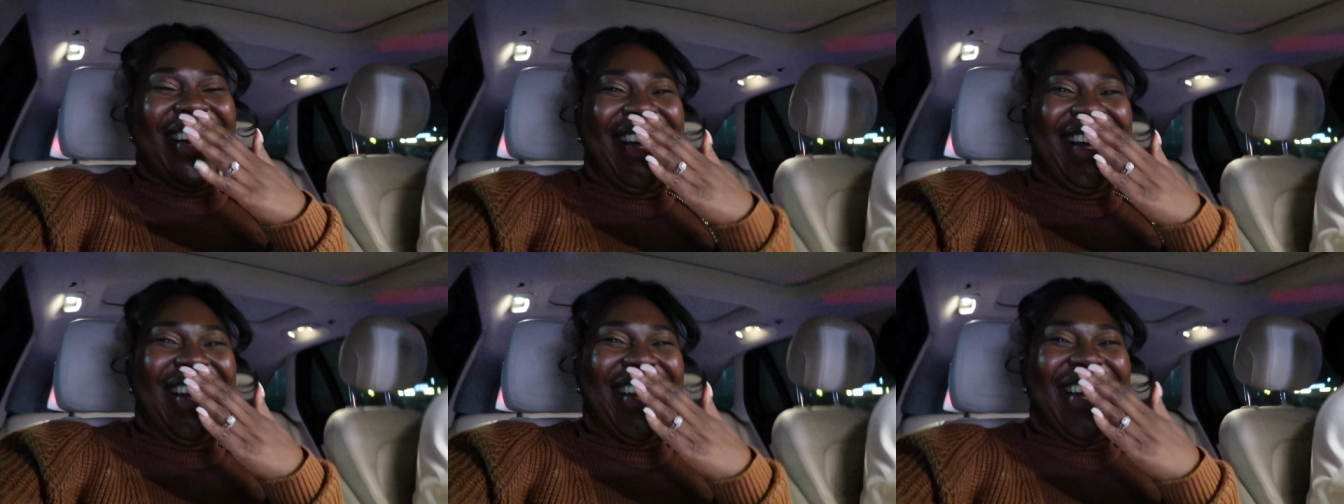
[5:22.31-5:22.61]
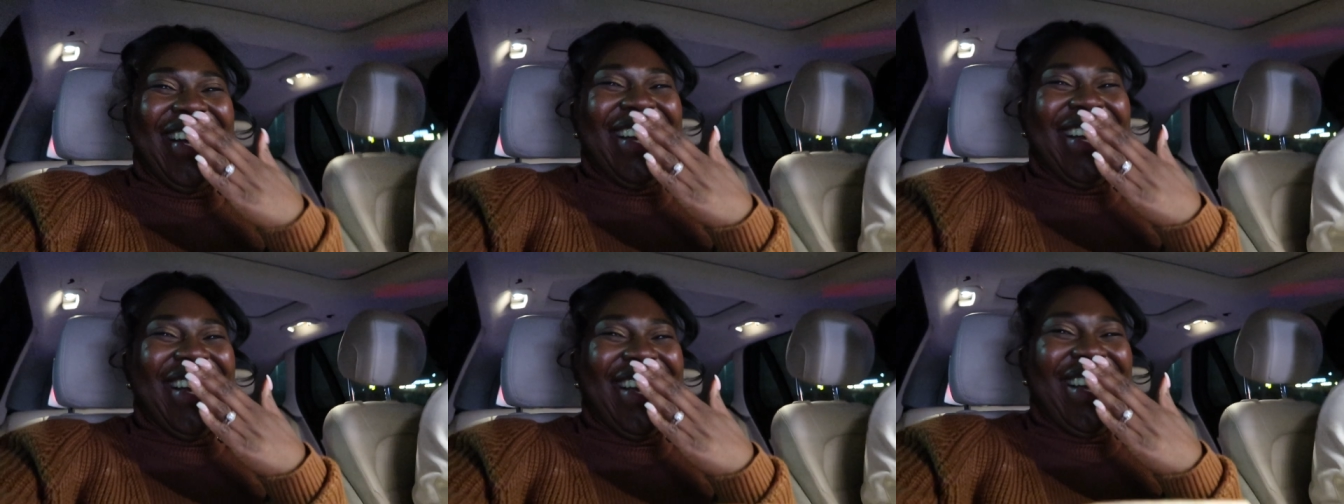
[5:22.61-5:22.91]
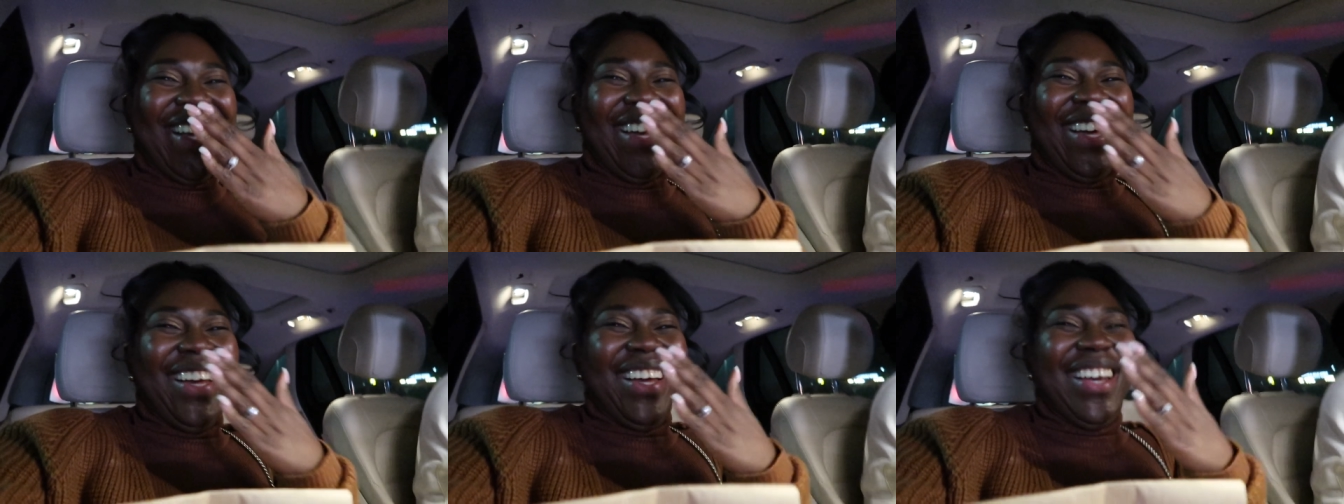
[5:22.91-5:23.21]
them.
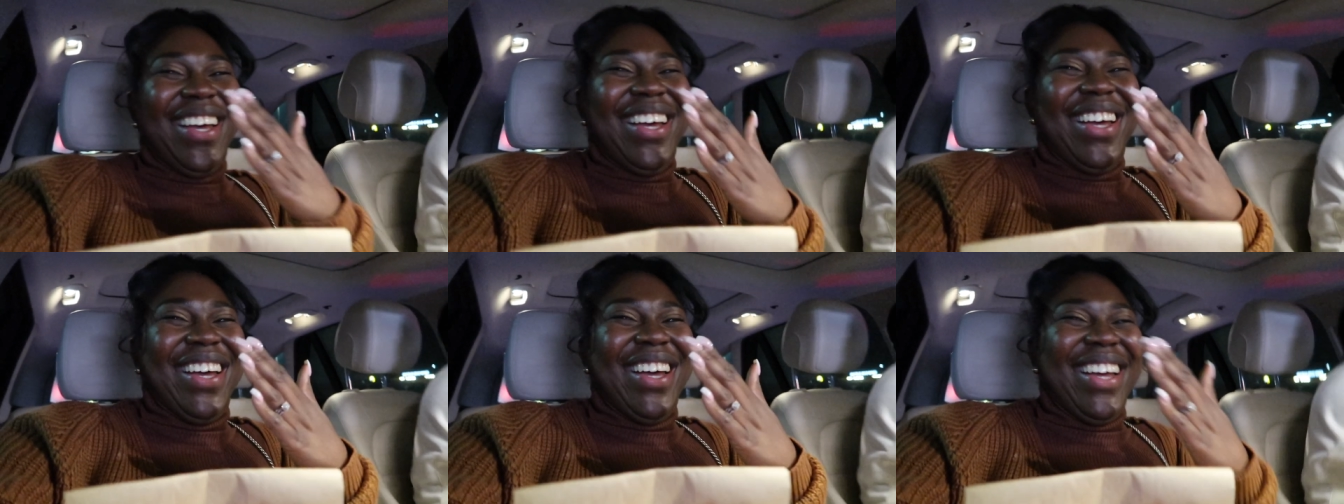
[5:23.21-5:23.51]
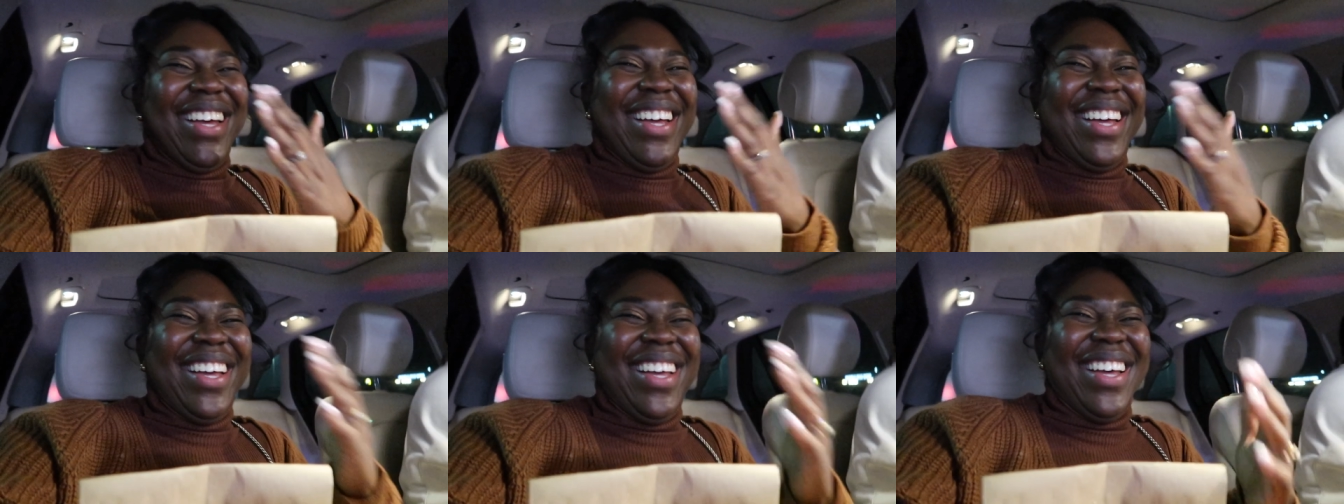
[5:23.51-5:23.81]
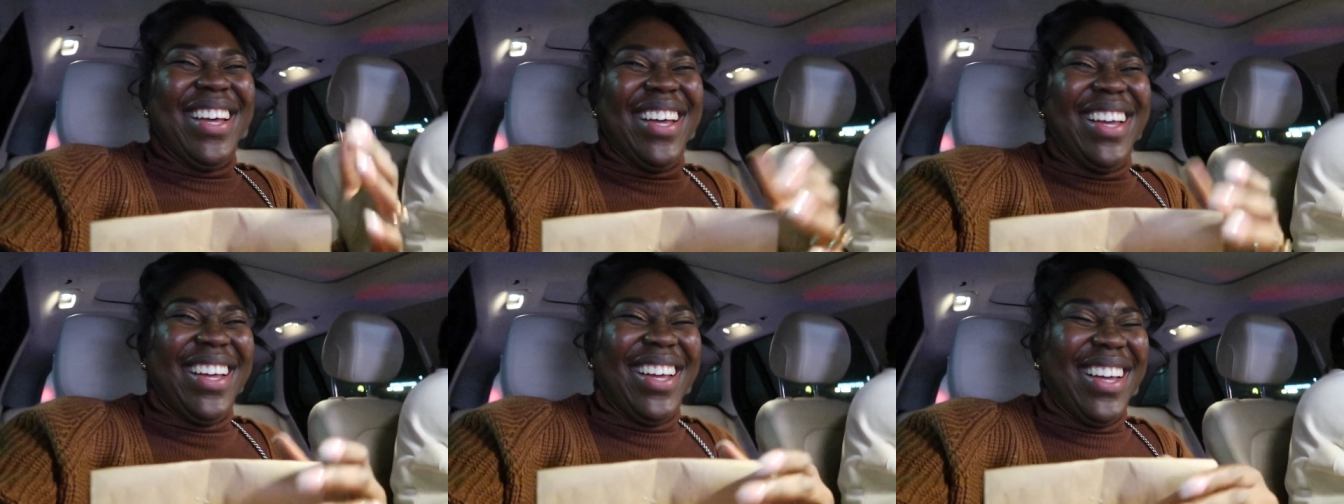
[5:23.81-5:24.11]
That's that's
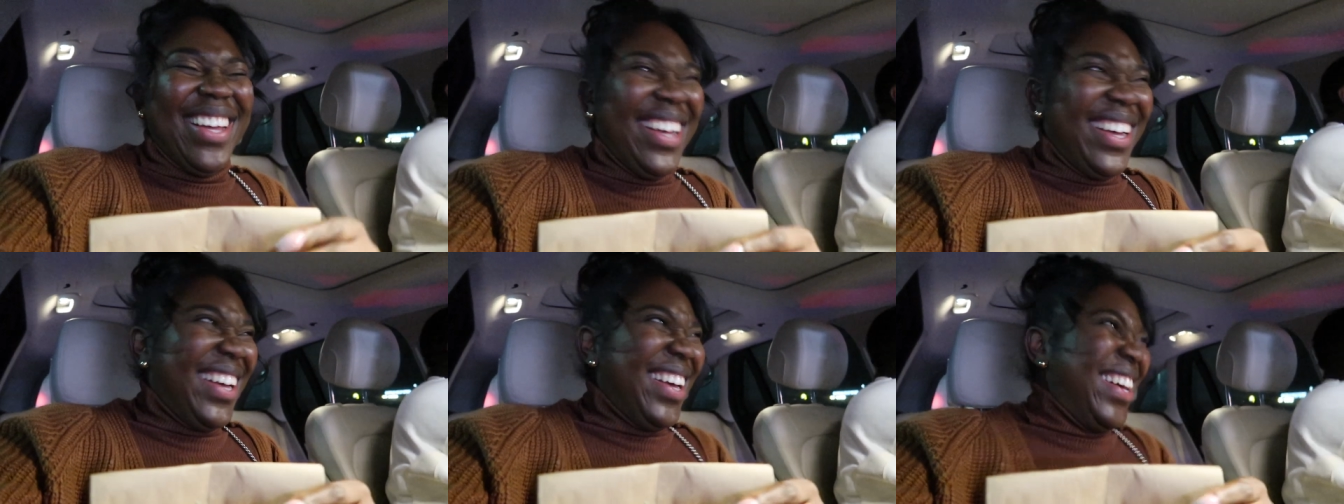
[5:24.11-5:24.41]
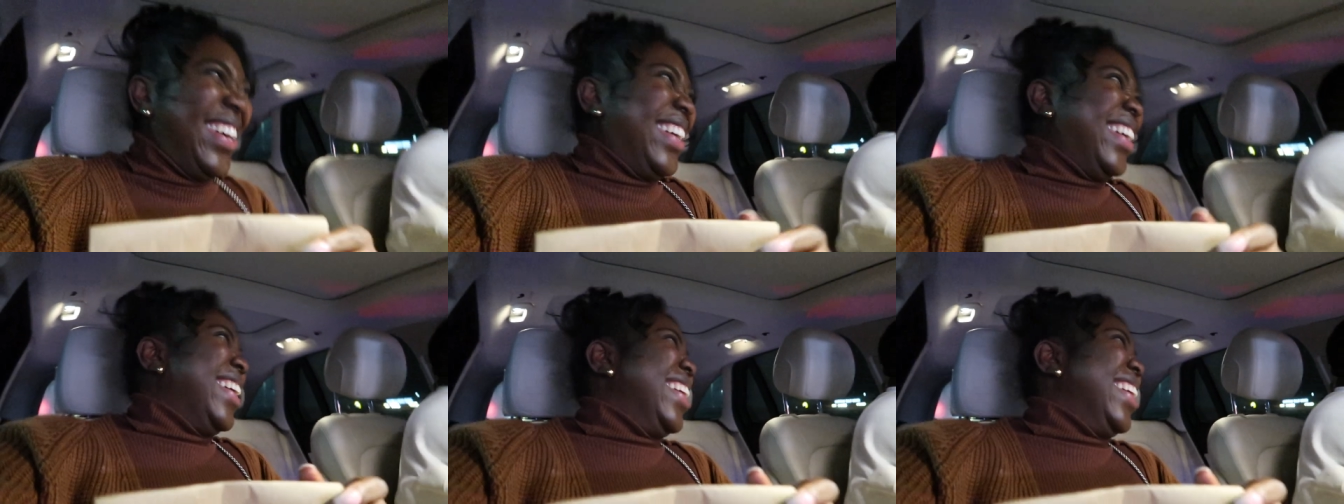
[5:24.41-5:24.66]
the thing.